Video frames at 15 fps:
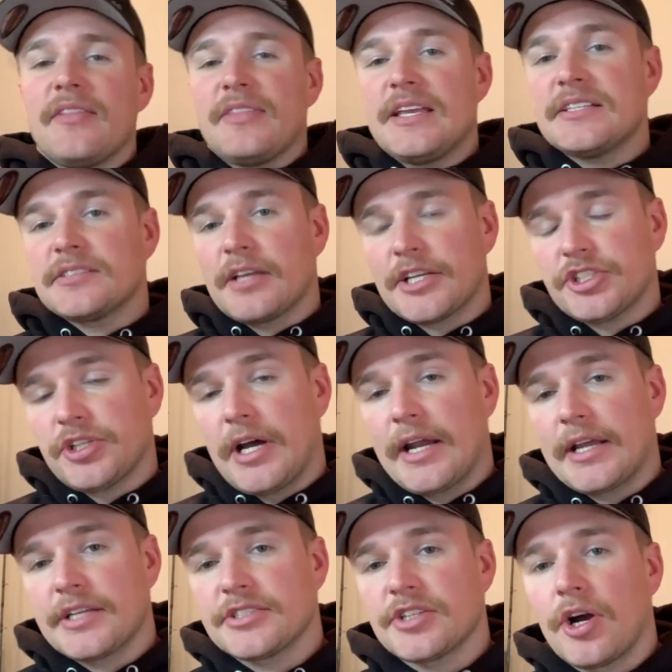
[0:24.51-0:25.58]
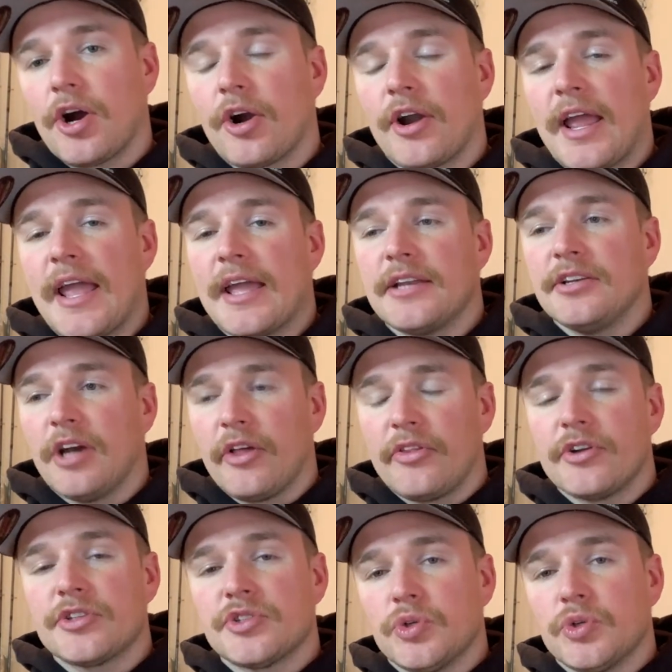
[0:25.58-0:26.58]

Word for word: these electronics are another